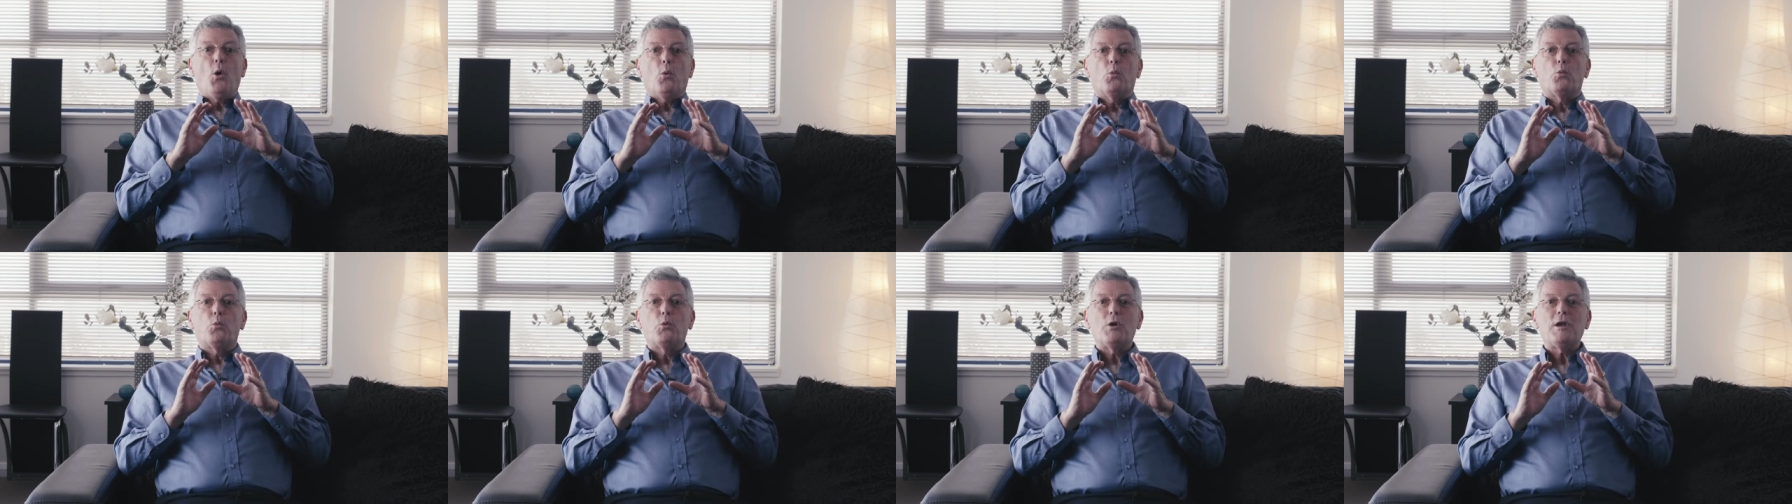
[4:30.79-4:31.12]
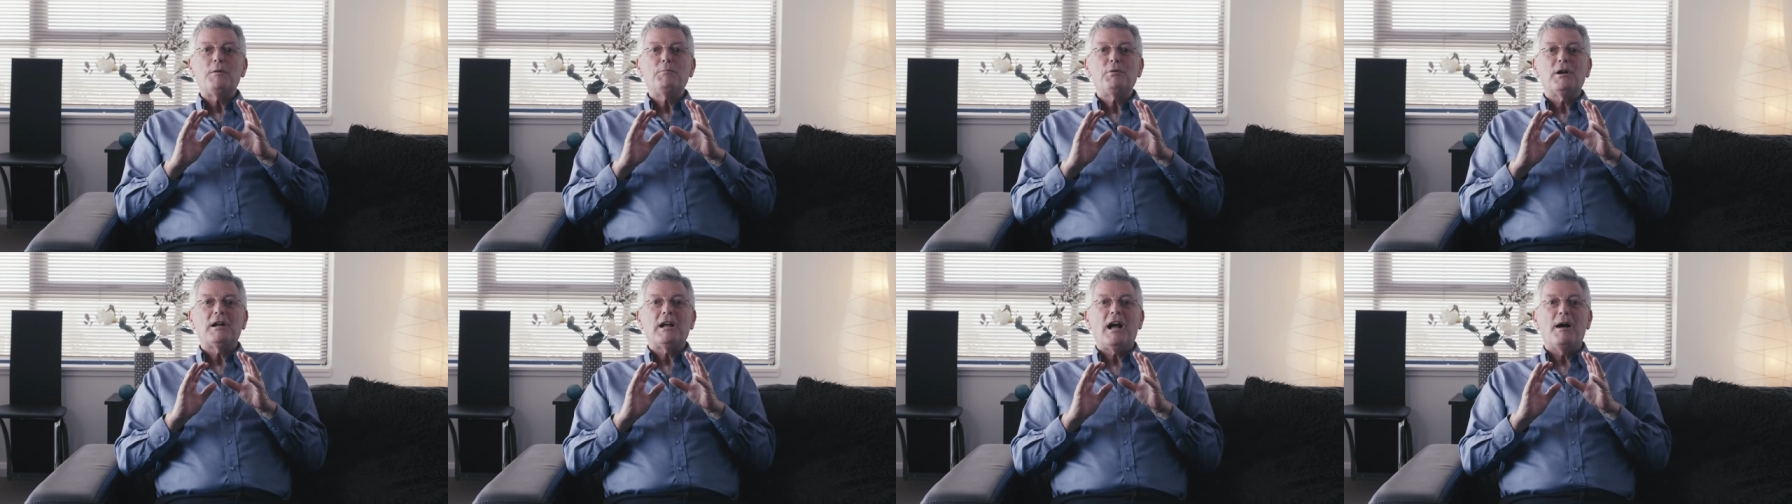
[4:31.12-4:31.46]

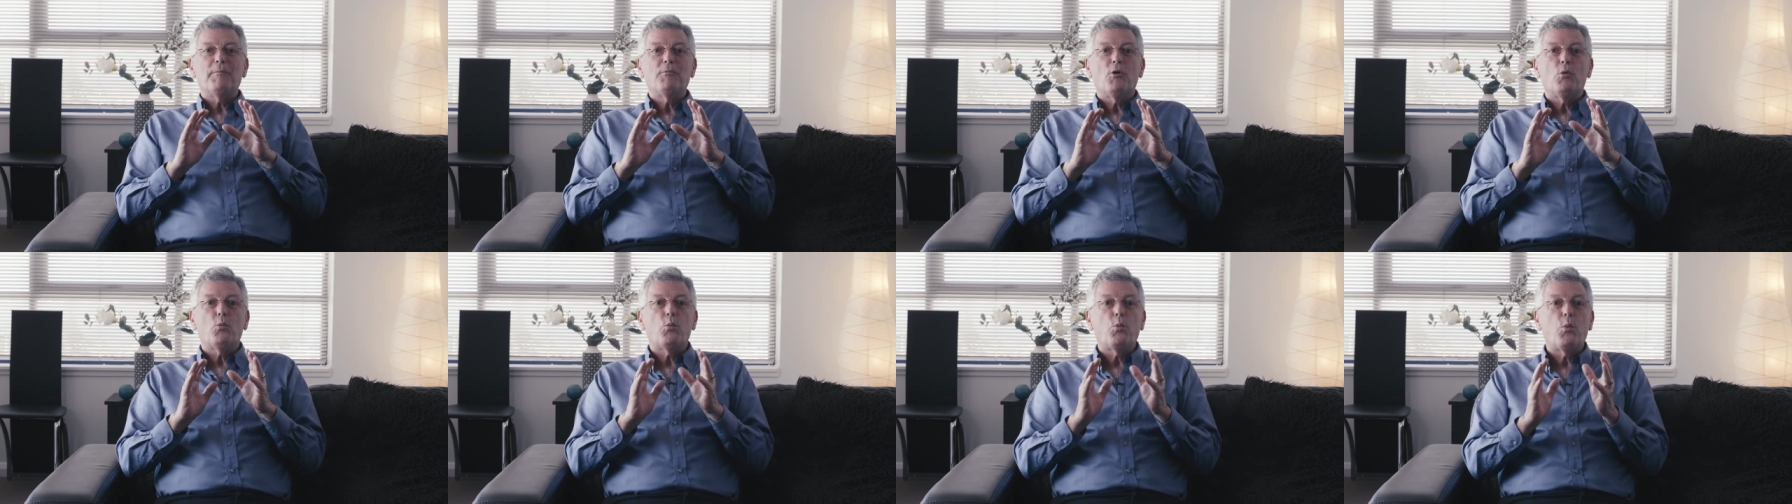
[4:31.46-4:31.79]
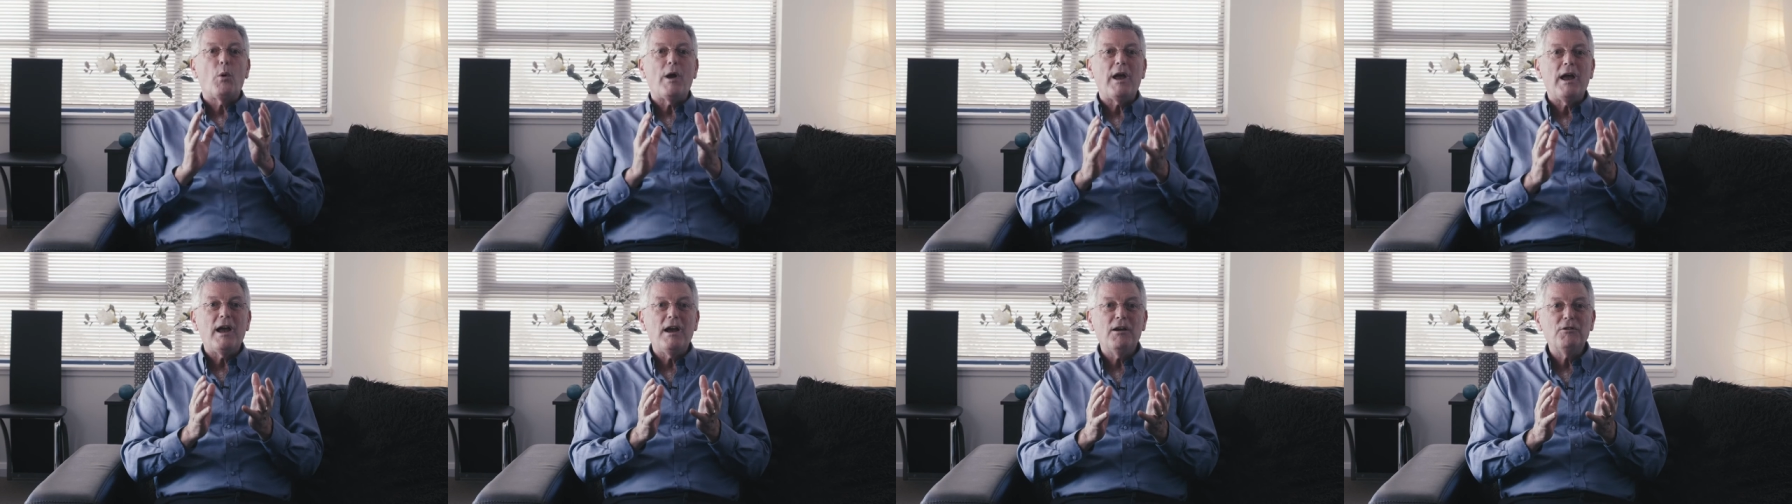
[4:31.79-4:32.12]
We become
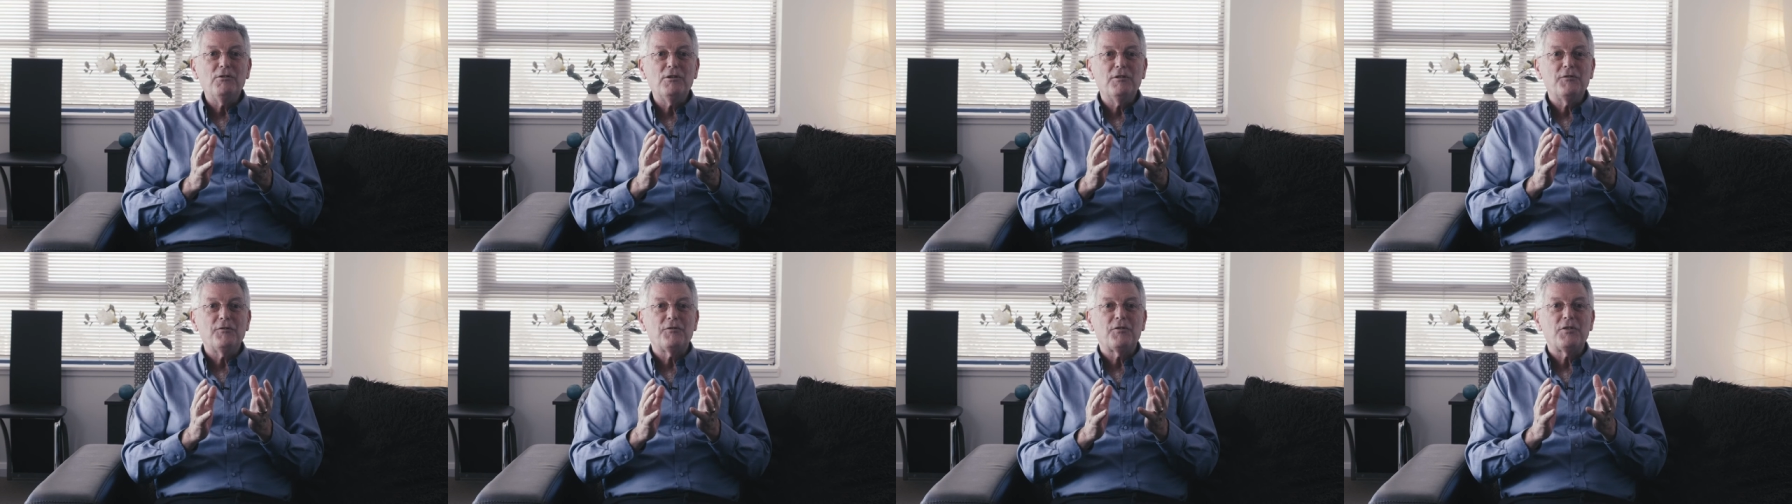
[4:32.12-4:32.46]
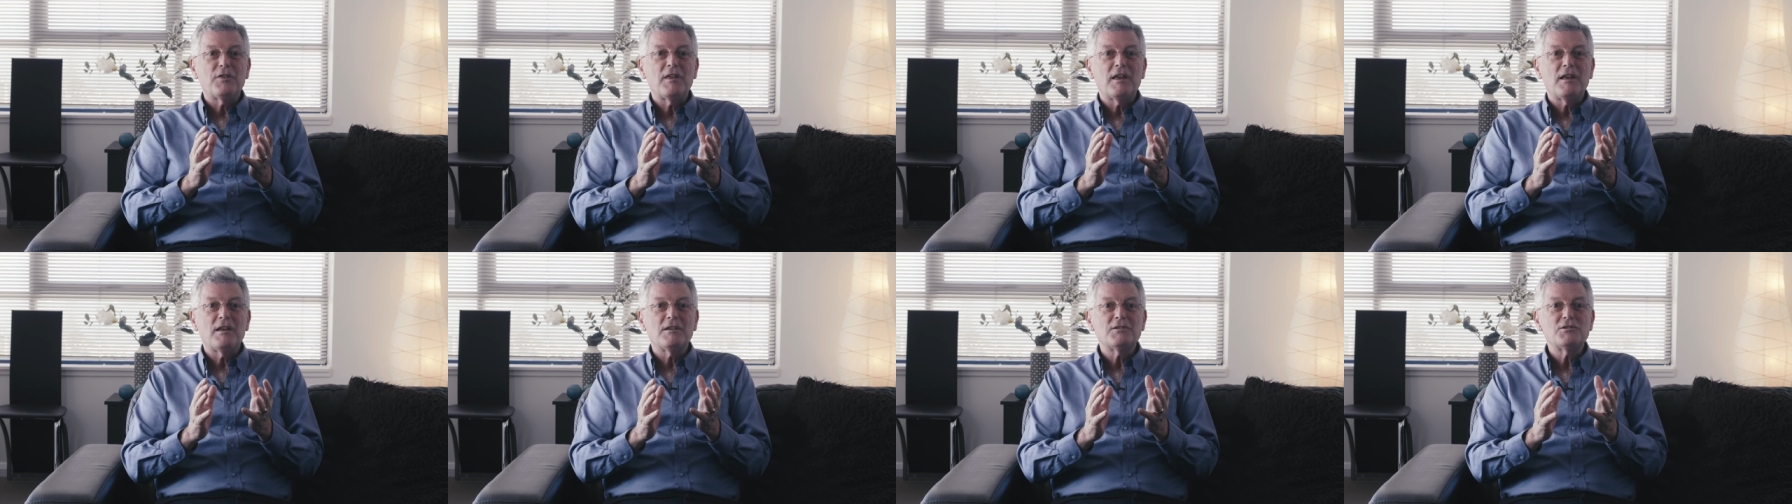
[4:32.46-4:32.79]
aware of
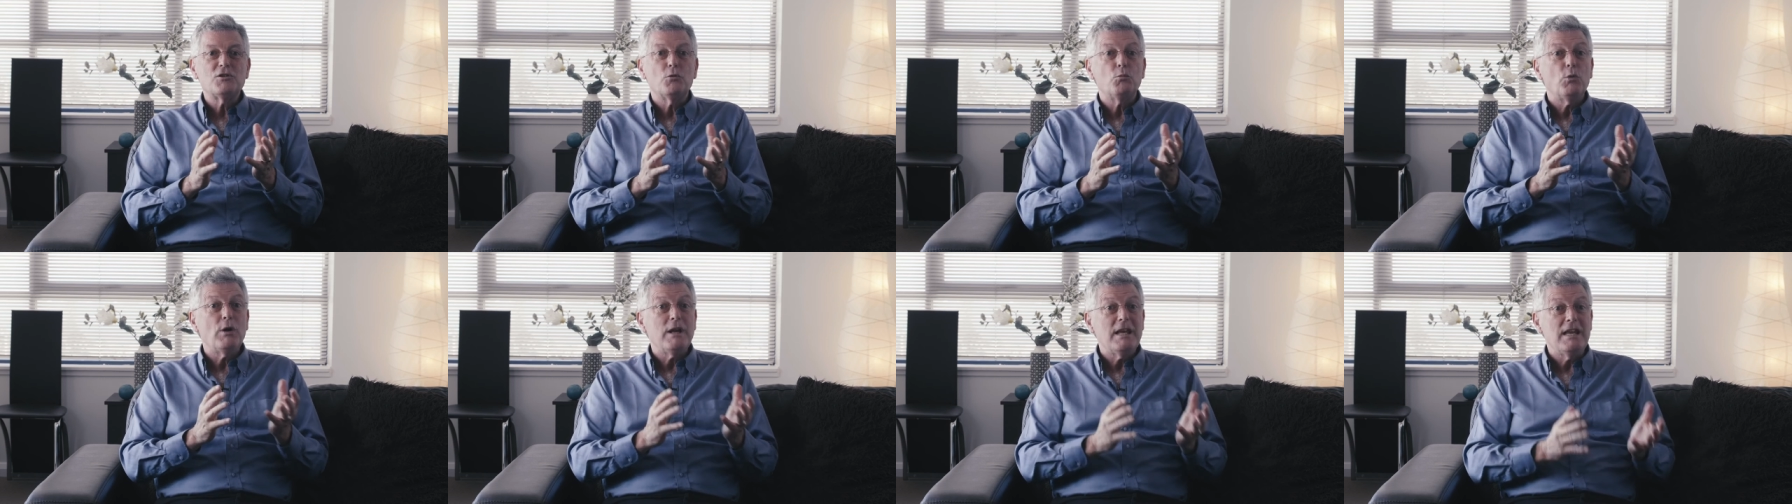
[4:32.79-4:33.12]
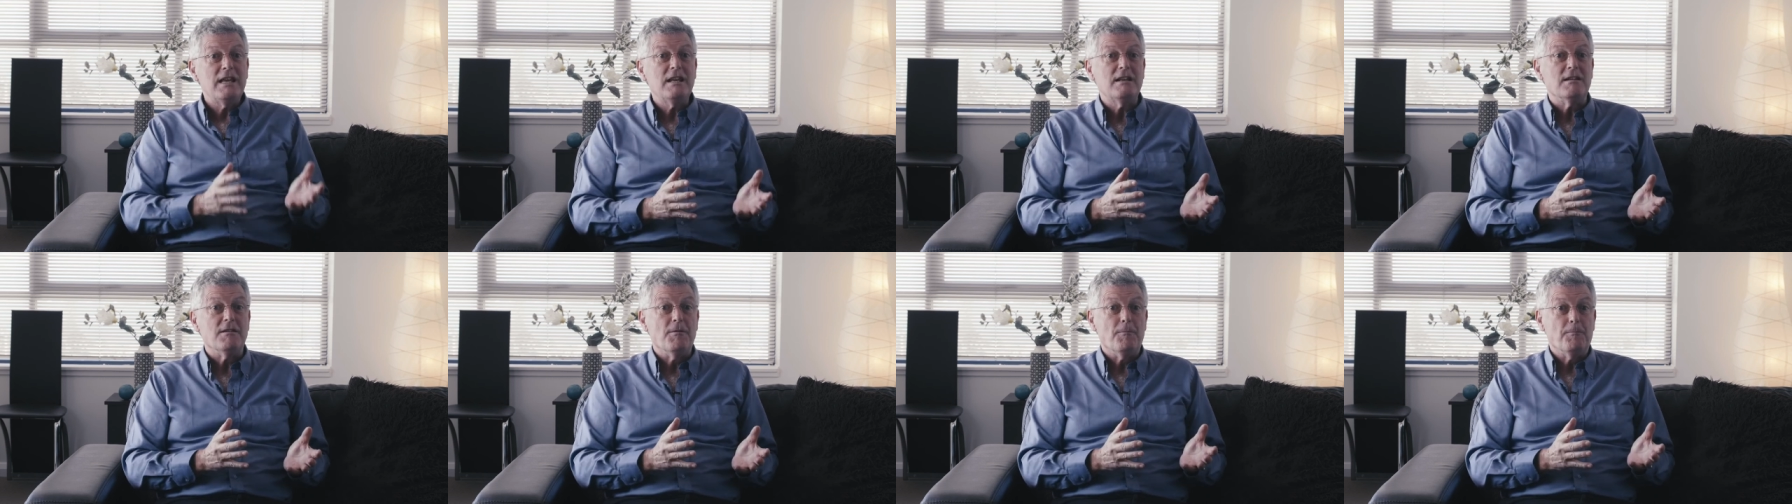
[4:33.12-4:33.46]
things that were
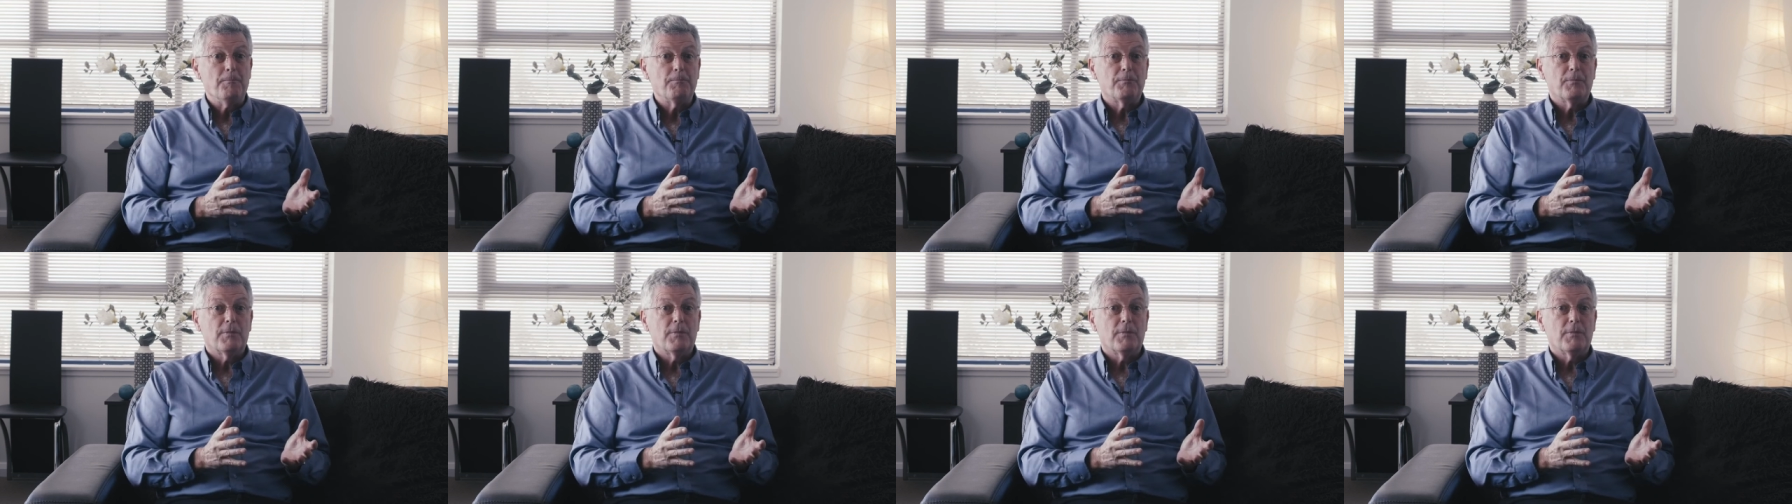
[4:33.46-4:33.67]
hidden,